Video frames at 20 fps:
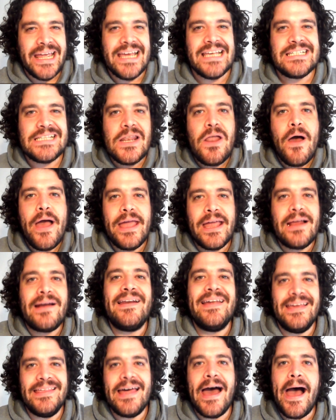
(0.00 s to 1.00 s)
it's
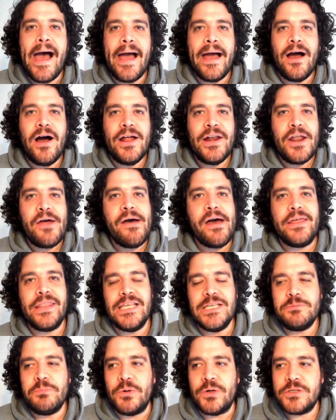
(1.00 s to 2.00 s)
likely that I know how
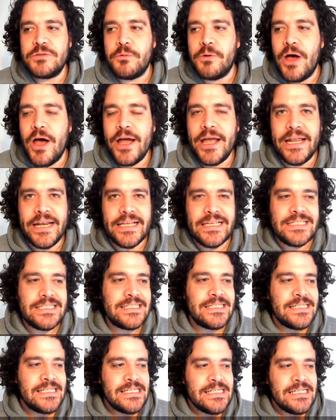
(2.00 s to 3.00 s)
these books work, and it's